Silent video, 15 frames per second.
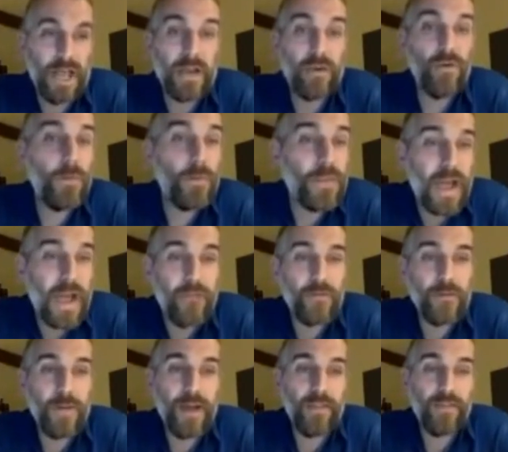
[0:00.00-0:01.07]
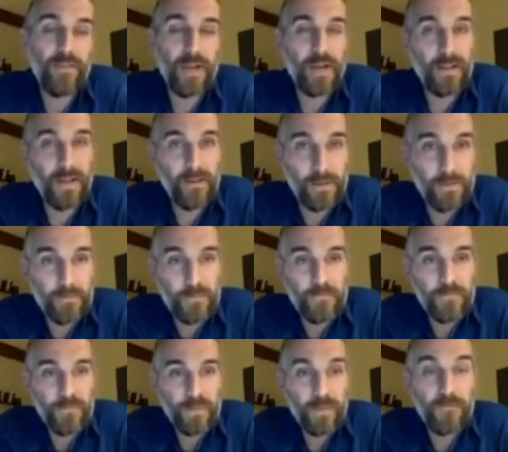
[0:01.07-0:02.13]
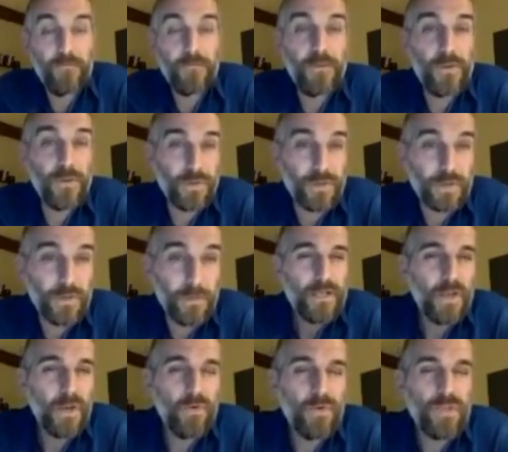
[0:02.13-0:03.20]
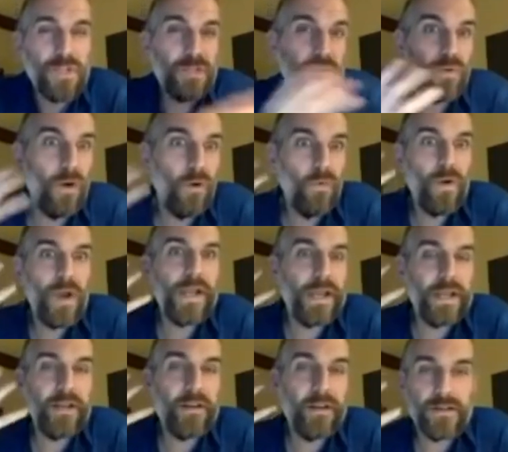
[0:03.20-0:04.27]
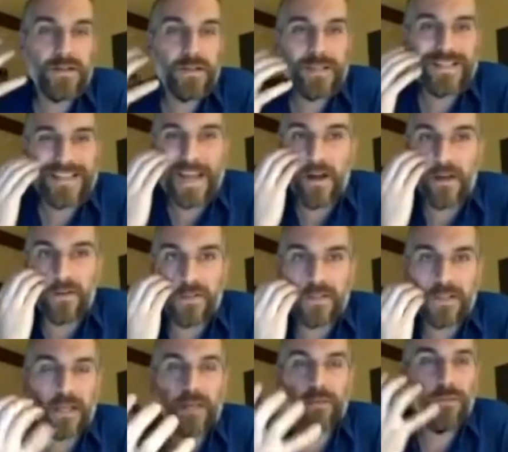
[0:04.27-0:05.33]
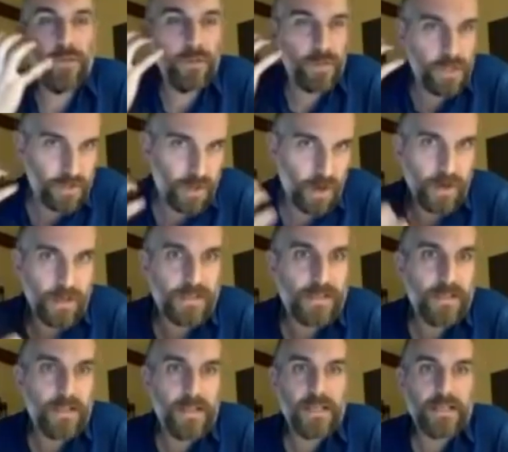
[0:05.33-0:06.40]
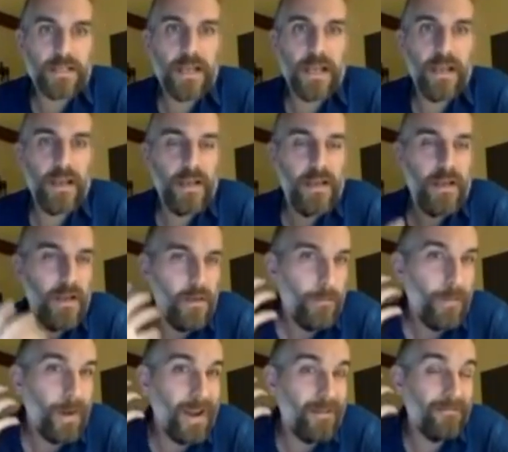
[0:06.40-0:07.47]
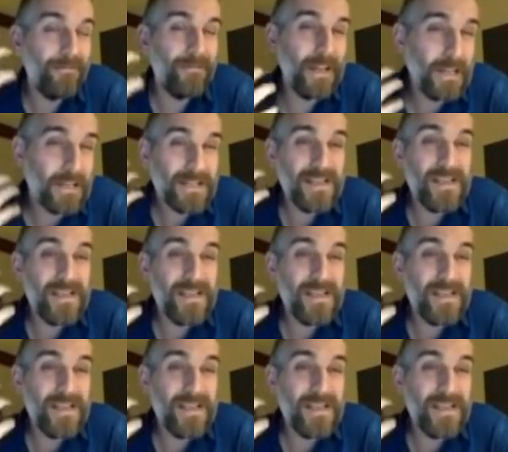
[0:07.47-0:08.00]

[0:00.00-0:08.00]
I grew up in the aftermath of 9 11, confused. So she's awakening our sounds. Like we, she's drawing us into the essay by letting us